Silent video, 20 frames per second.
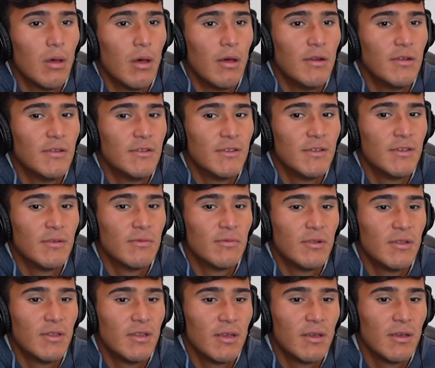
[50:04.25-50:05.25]
Honestly,
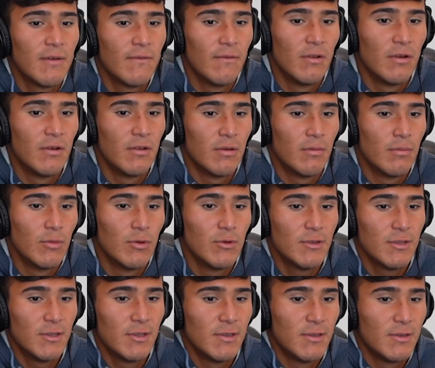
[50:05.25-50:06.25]
one thing I've learned the
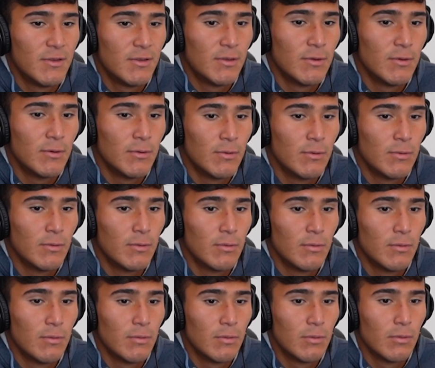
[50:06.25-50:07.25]
most is
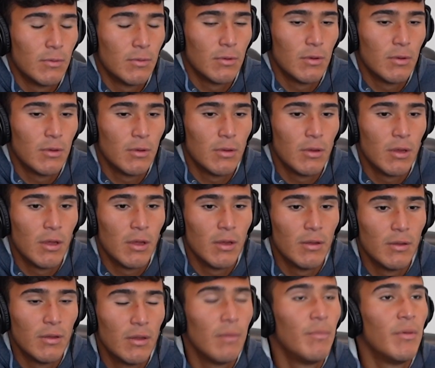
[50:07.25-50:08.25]
to
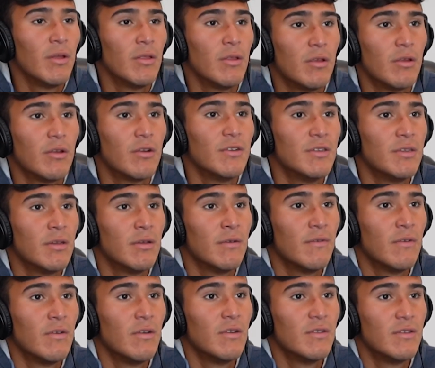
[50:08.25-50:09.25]
depend on
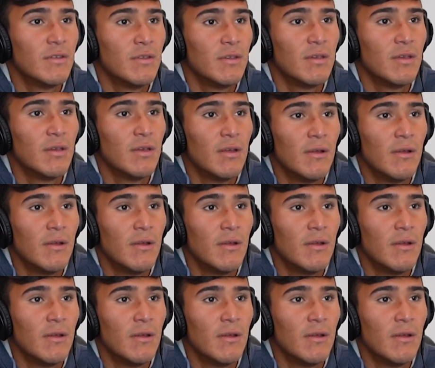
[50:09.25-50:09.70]
yourself, honestly.